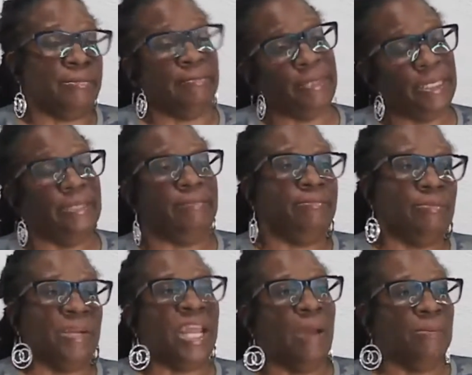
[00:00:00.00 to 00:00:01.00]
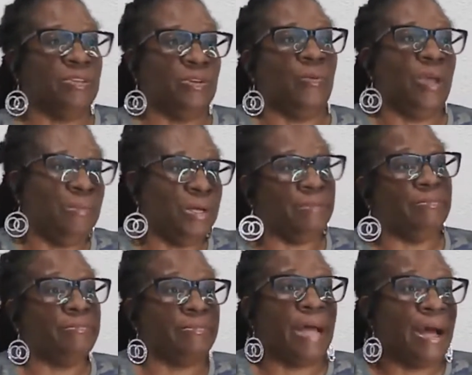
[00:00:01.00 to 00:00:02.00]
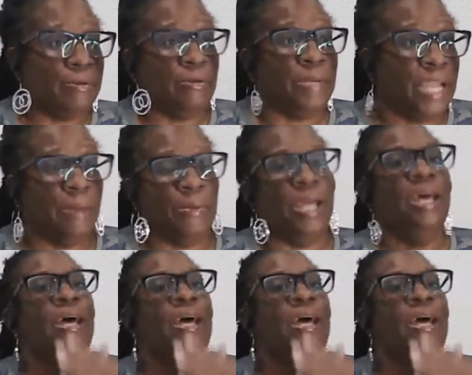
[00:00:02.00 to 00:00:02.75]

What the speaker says: When the camera's on the way, but I don't know the camera.